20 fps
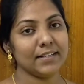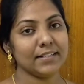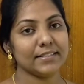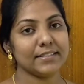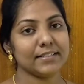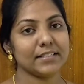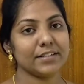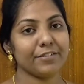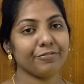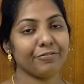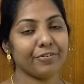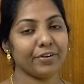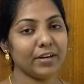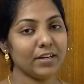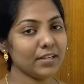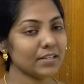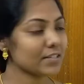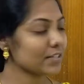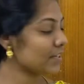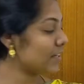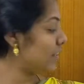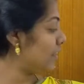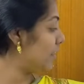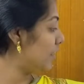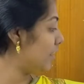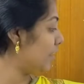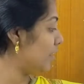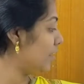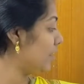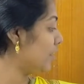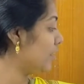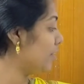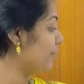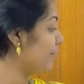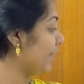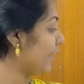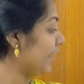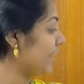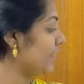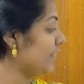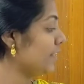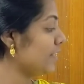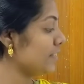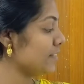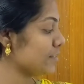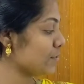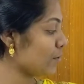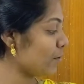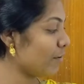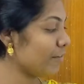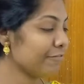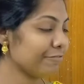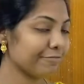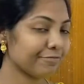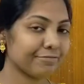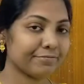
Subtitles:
the different varieties of